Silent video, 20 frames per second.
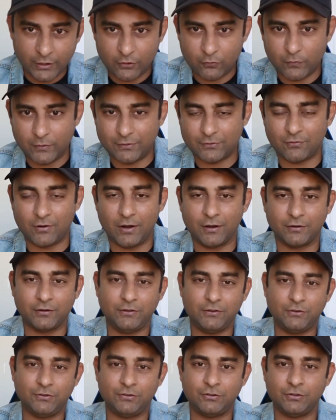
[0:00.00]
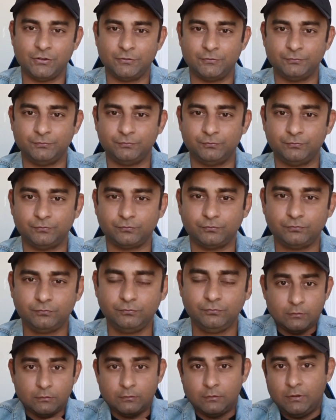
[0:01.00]
It with Rakesh.
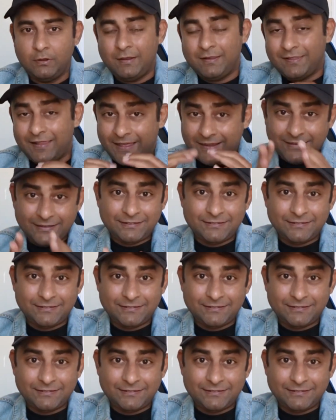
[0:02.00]
Like